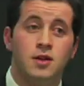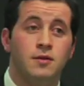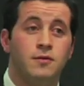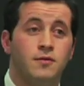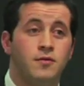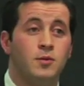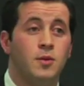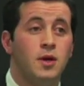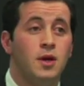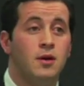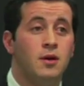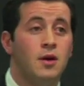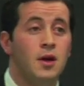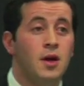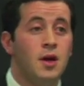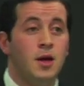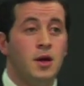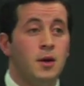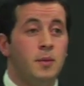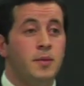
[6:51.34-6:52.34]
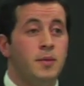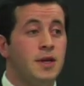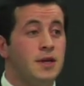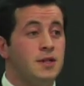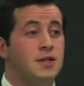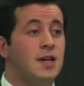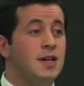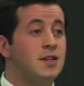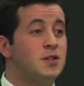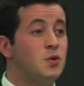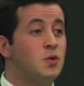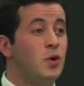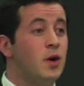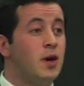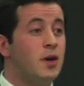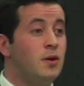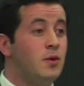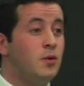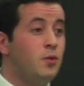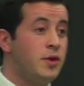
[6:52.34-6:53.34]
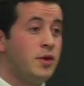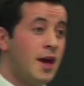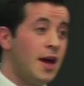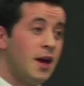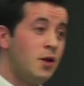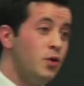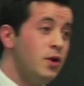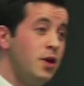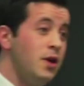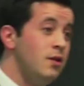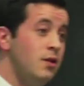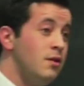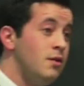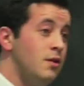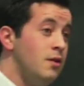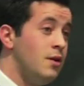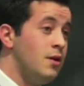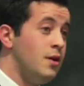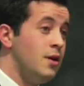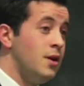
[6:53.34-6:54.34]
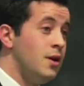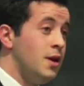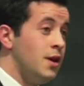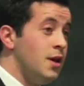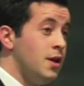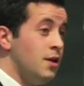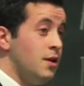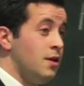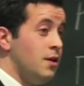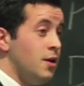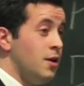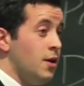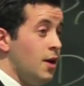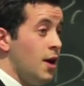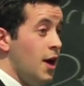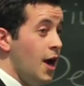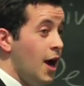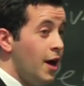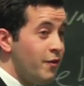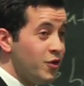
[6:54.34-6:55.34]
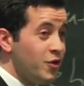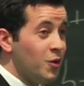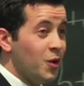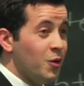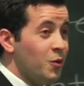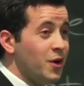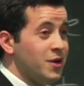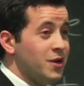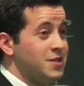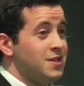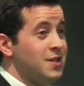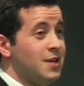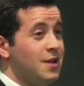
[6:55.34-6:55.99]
them for me. Because guess what? With equity, everyone wants